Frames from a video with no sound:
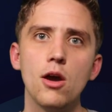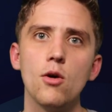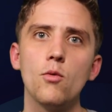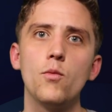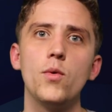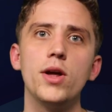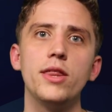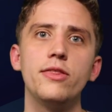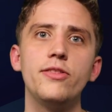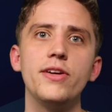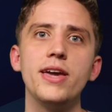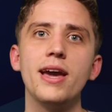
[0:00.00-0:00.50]

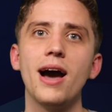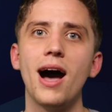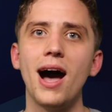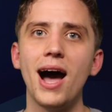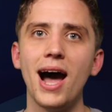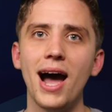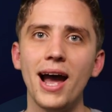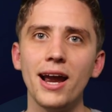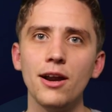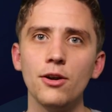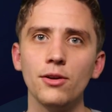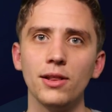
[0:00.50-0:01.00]
with the
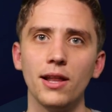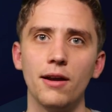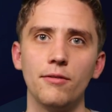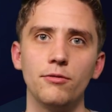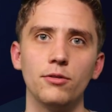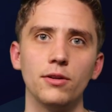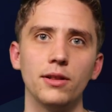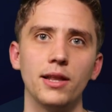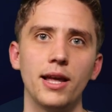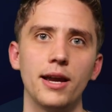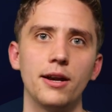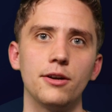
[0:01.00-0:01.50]
higher
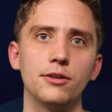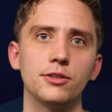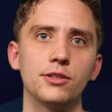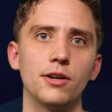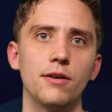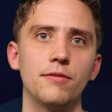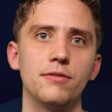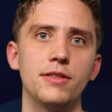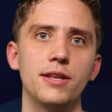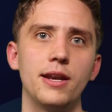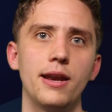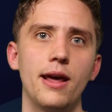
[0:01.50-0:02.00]
level layers
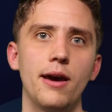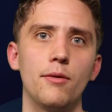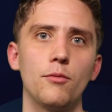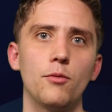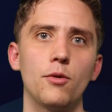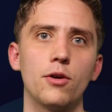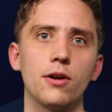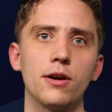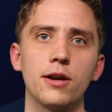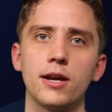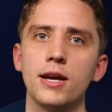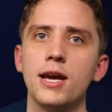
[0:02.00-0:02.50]
of the
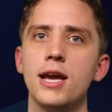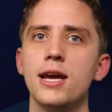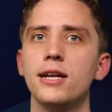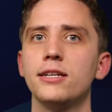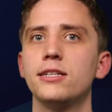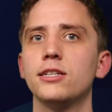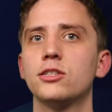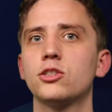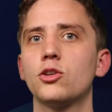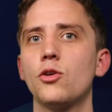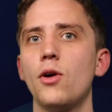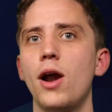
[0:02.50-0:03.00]
network
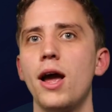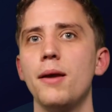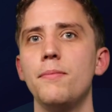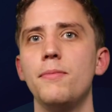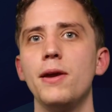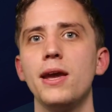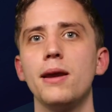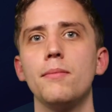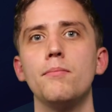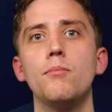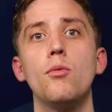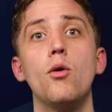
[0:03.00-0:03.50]

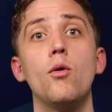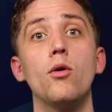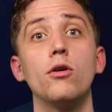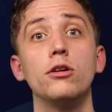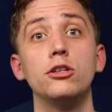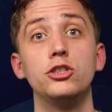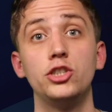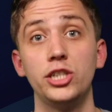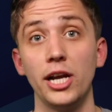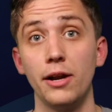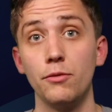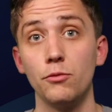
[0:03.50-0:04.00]
describing more
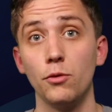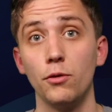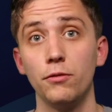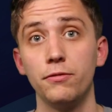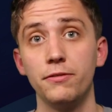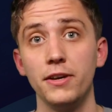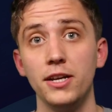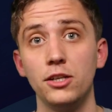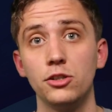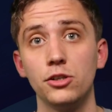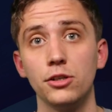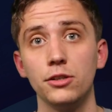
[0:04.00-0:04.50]
general
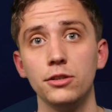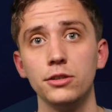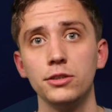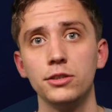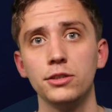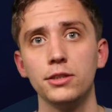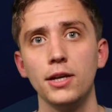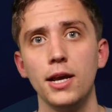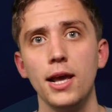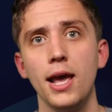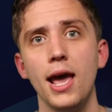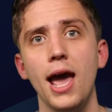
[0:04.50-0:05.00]

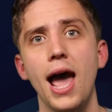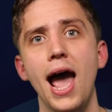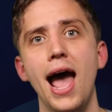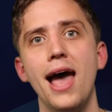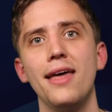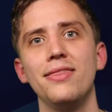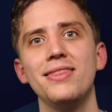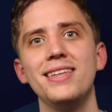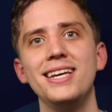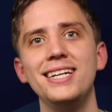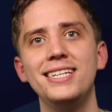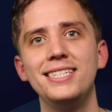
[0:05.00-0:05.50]
features,
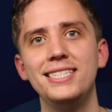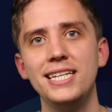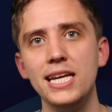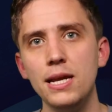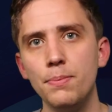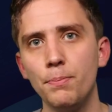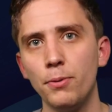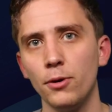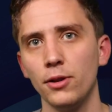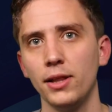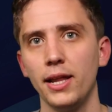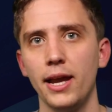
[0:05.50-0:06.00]
and the
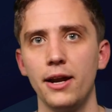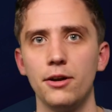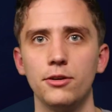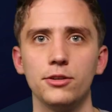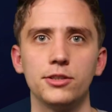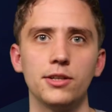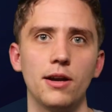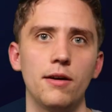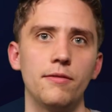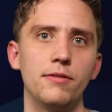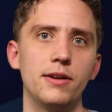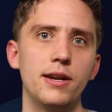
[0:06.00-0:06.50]
deeper
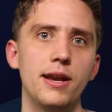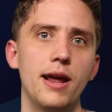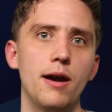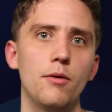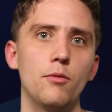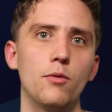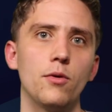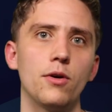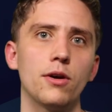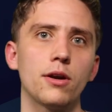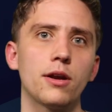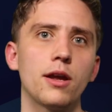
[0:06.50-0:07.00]
layers of a
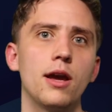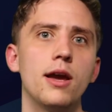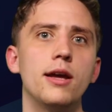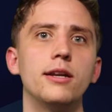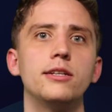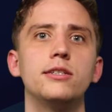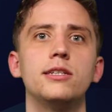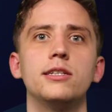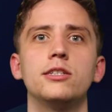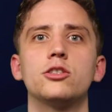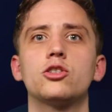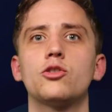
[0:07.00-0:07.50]
network
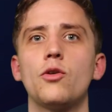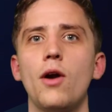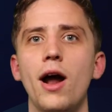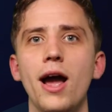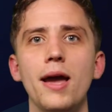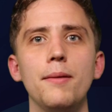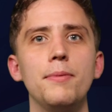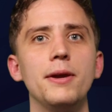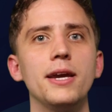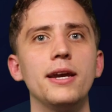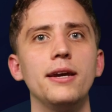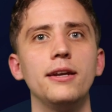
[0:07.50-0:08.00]

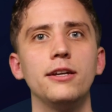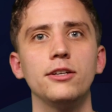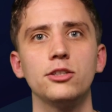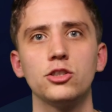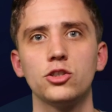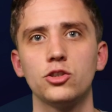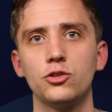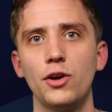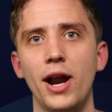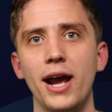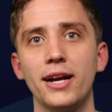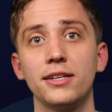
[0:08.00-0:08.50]
describing and
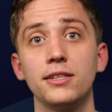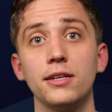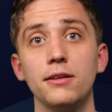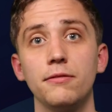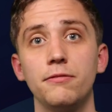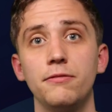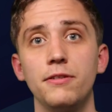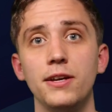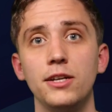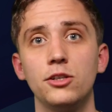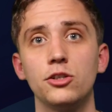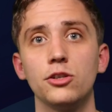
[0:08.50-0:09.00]
extracting
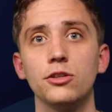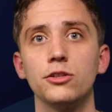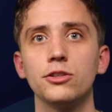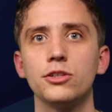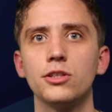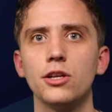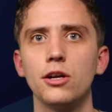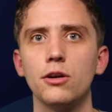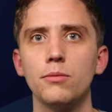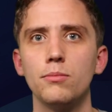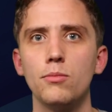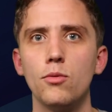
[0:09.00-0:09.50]
features
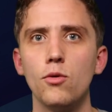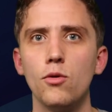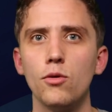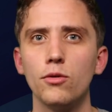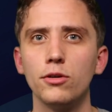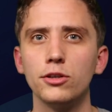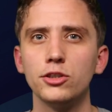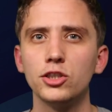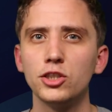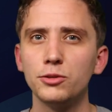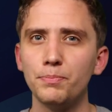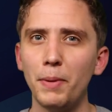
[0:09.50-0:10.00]
that are
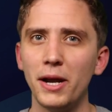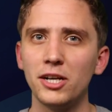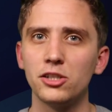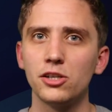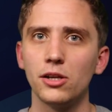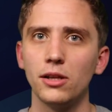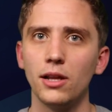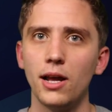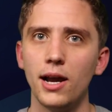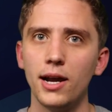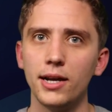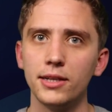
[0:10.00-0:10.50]
more
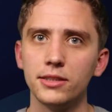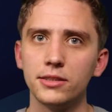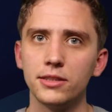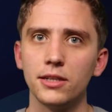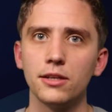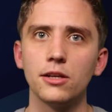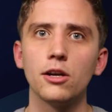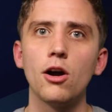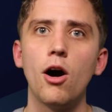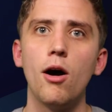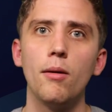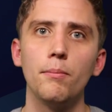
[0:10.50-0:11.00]
specialized
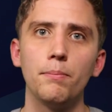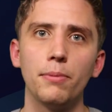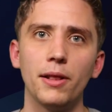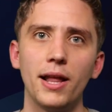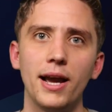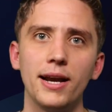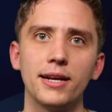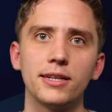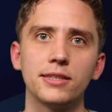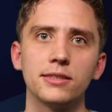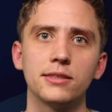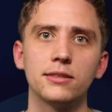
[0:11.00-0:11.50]
and
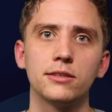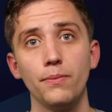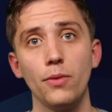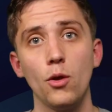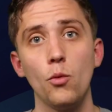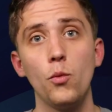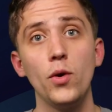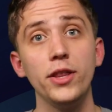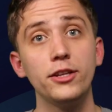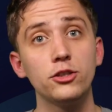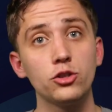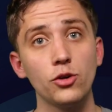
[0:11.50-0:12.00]
complex.
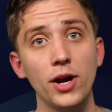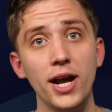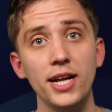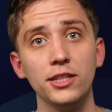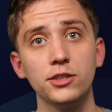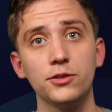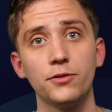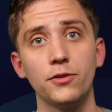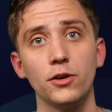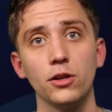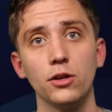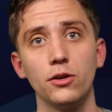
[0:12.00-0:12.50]
With
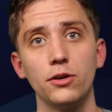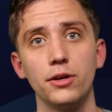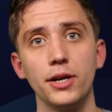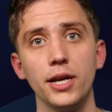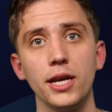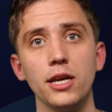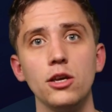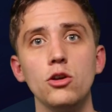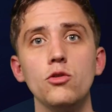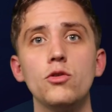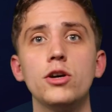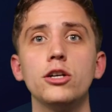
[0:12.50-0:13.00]
transfer
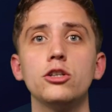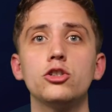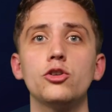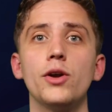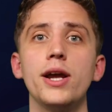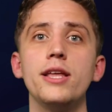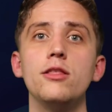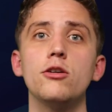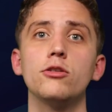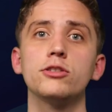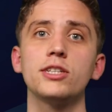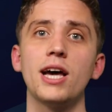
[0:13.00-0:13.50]
learning, you can
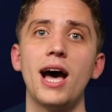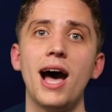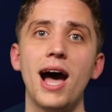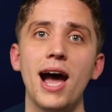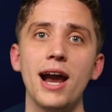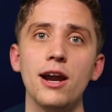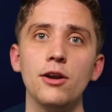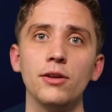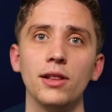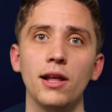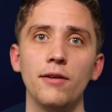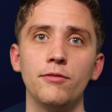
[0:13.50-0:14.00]
train those
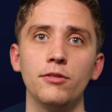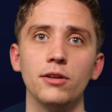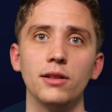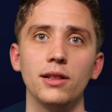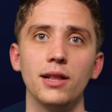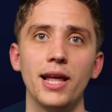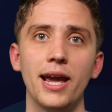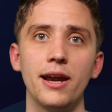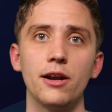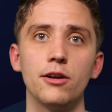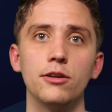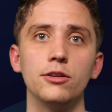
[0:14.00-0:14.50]
higher level
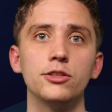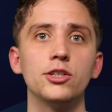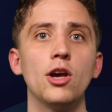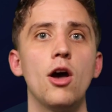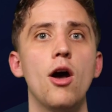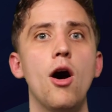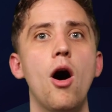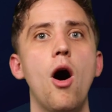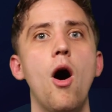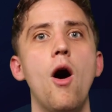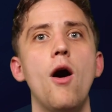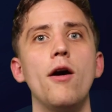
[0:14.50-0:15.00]
layers
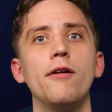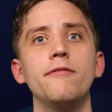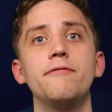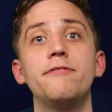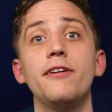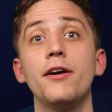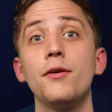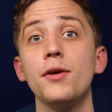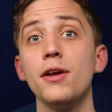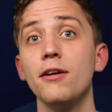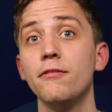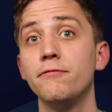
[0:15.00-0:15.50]
on
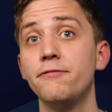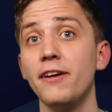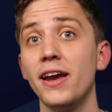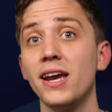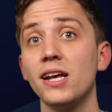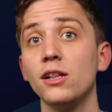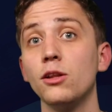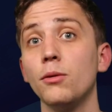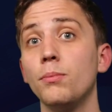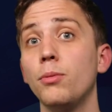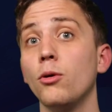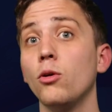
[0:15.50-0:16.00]
very
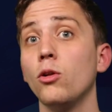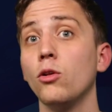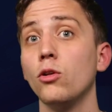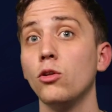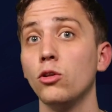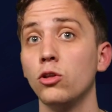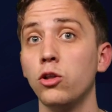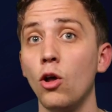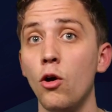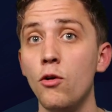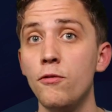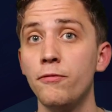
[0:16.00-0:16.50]
available
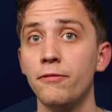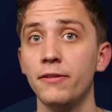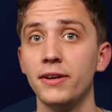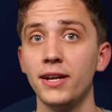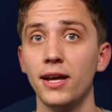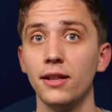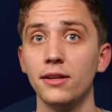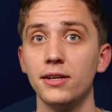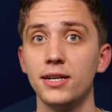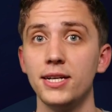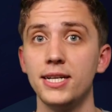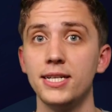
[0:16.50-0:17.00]
low
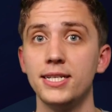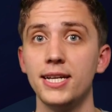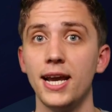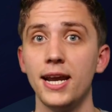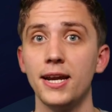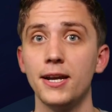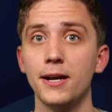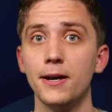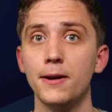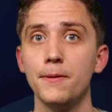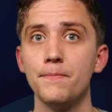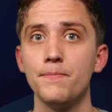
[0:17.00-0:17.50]
fidelity
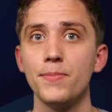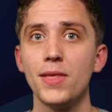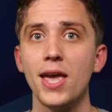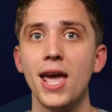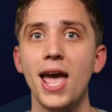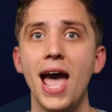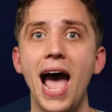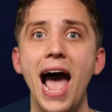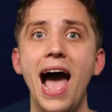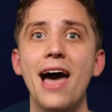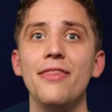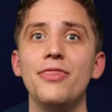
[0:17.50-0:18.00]
data,
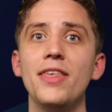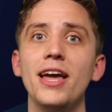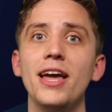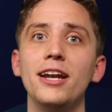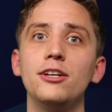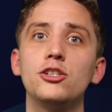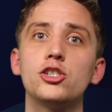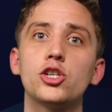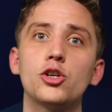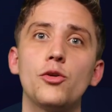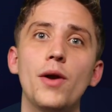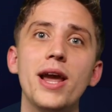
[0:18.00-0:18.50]
and
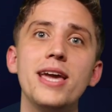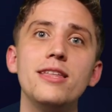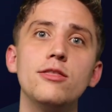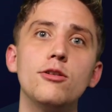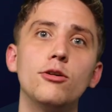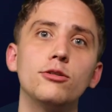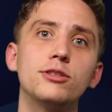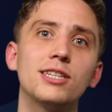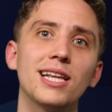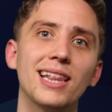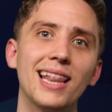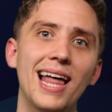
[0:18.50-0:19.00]
then train
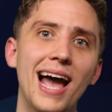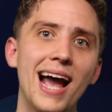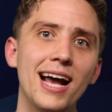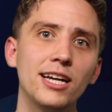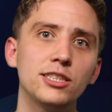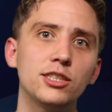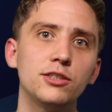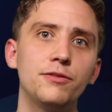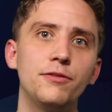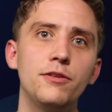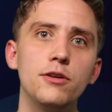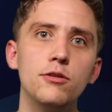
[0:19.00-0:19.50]
those
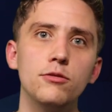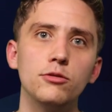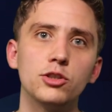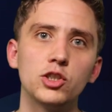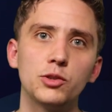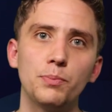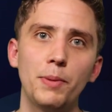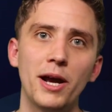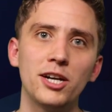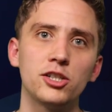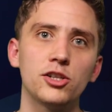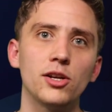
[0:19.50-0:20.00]
last few
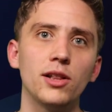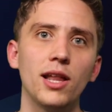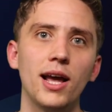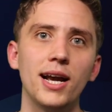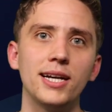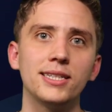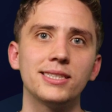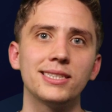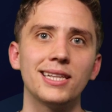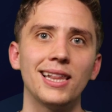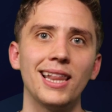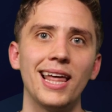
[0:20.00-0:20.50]

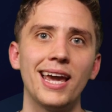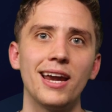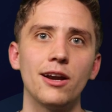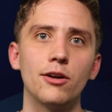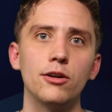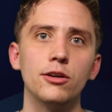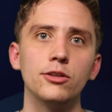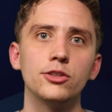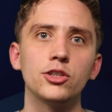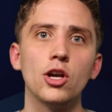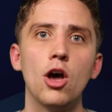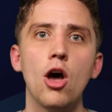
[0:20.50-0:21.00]
specialized
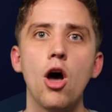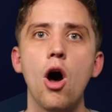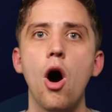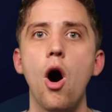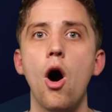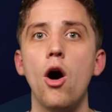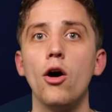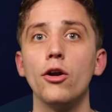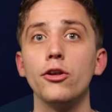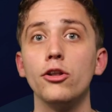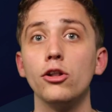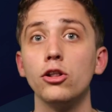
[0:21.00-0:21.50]
layers
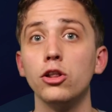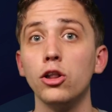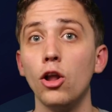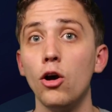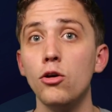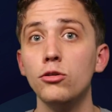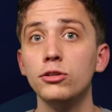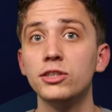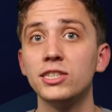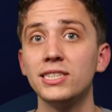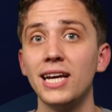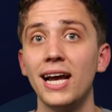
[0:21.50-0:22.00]
on
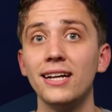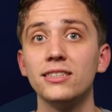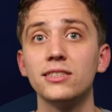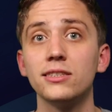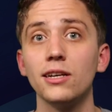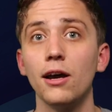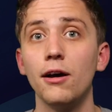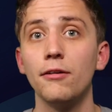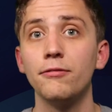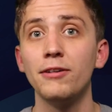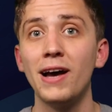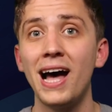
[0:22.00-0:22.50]
low sets
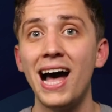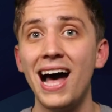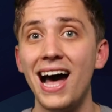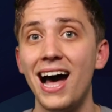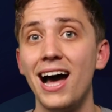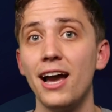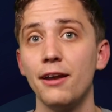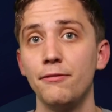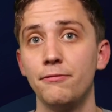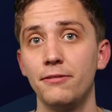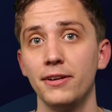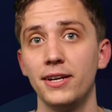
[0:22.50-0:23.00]
of
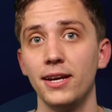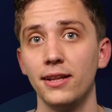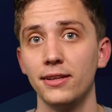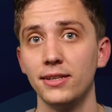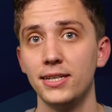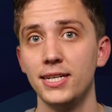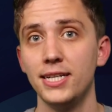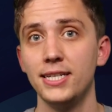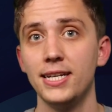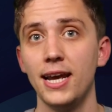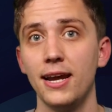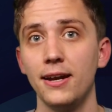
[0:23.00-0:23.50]
high
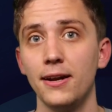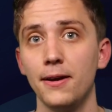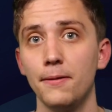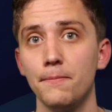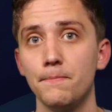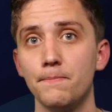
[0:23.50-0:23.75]
fidelity data.